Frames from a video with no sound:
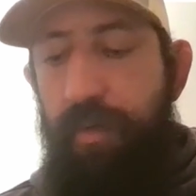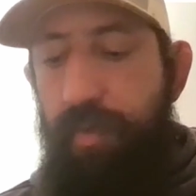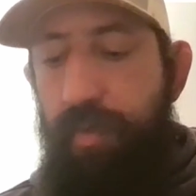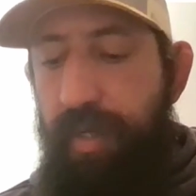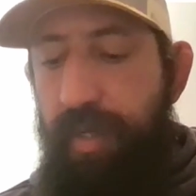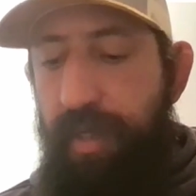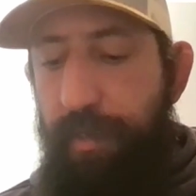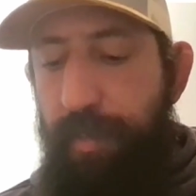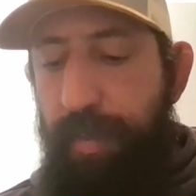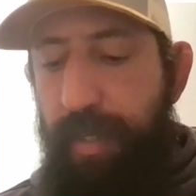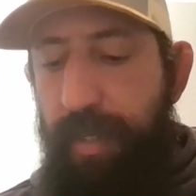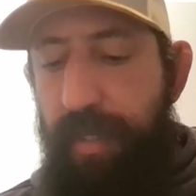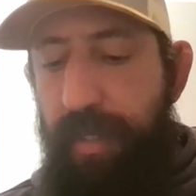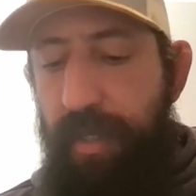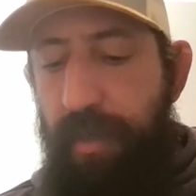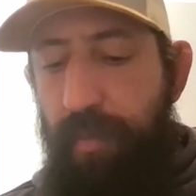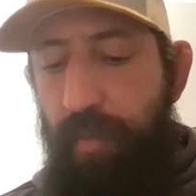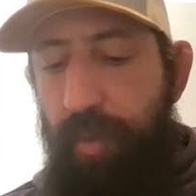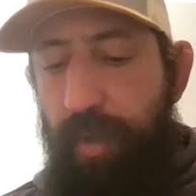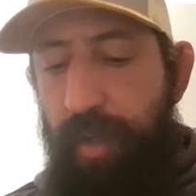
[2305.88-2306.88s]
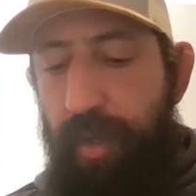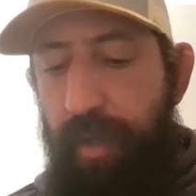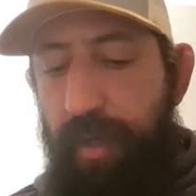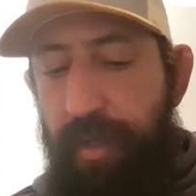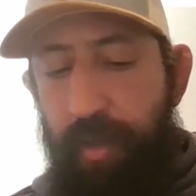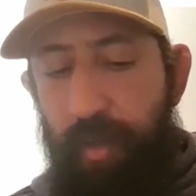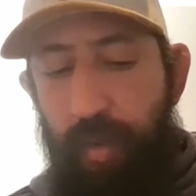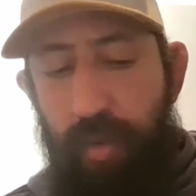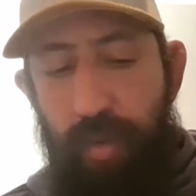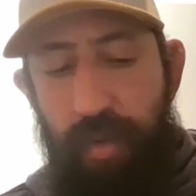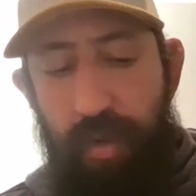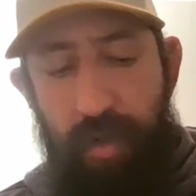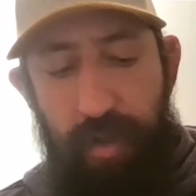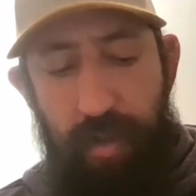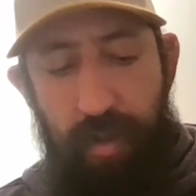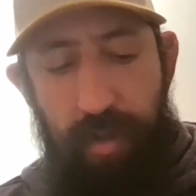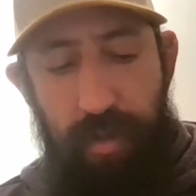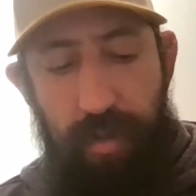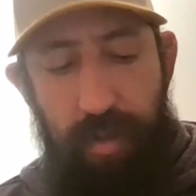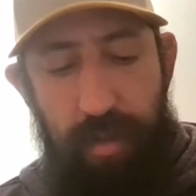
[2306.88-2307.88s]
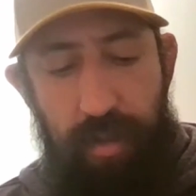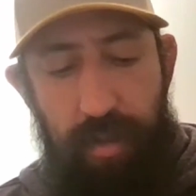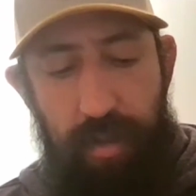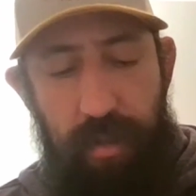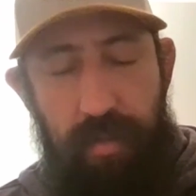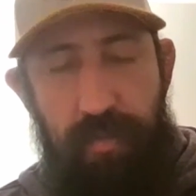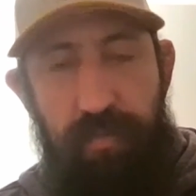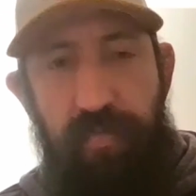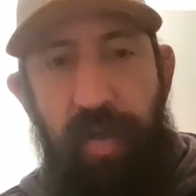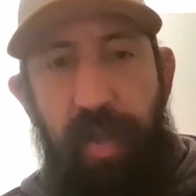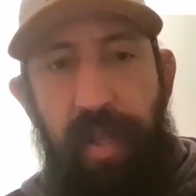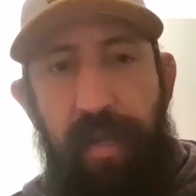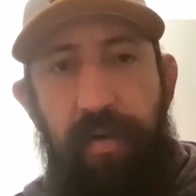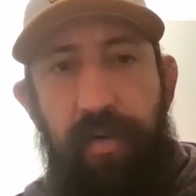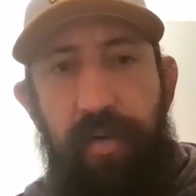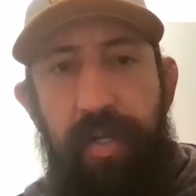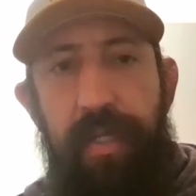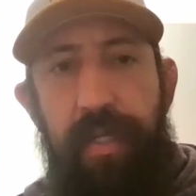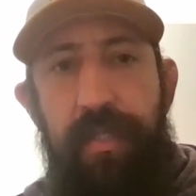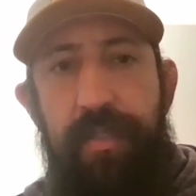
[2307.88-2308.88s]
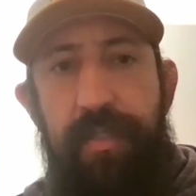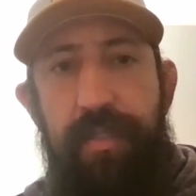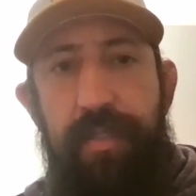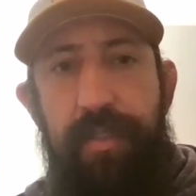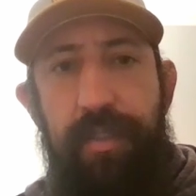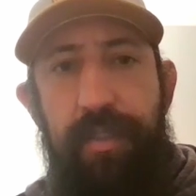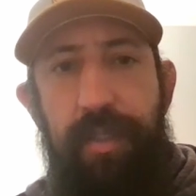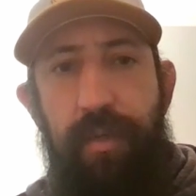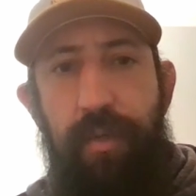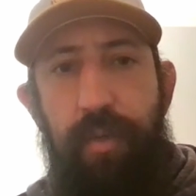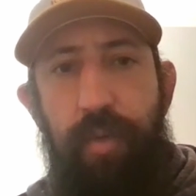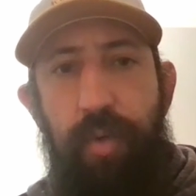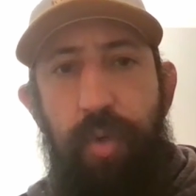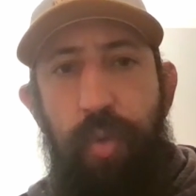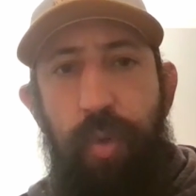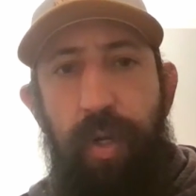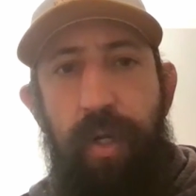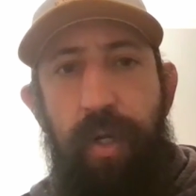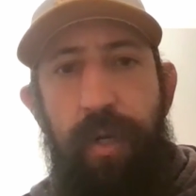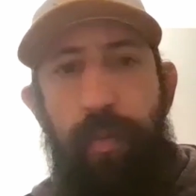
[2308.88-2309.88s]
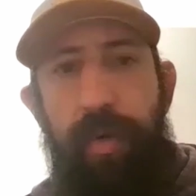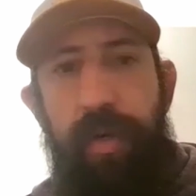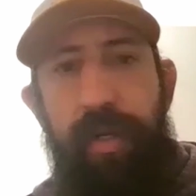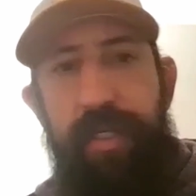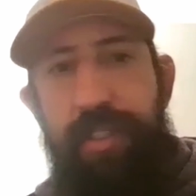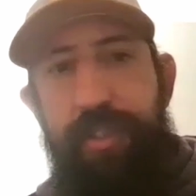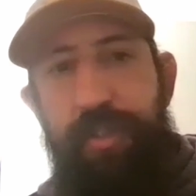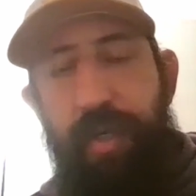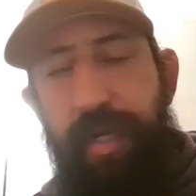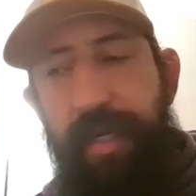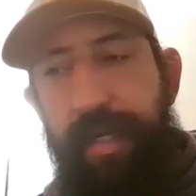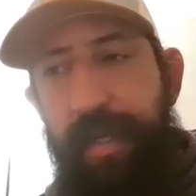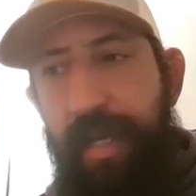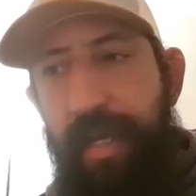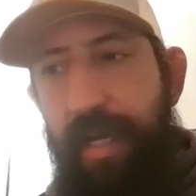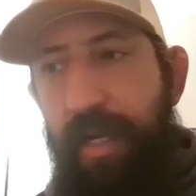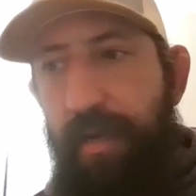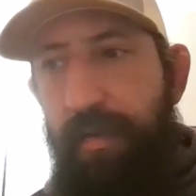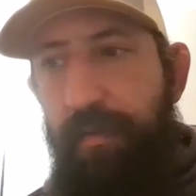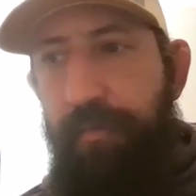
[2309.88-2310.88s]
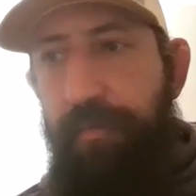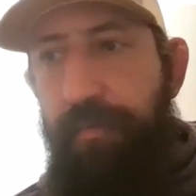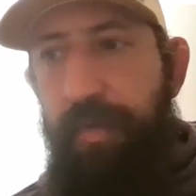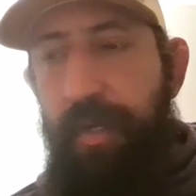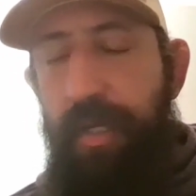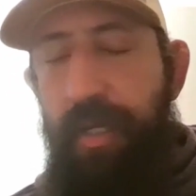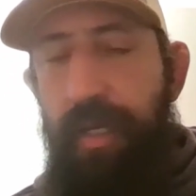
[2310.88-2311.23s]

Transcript: is gonna really depend on where your fighter is, mm. where where he's training out of.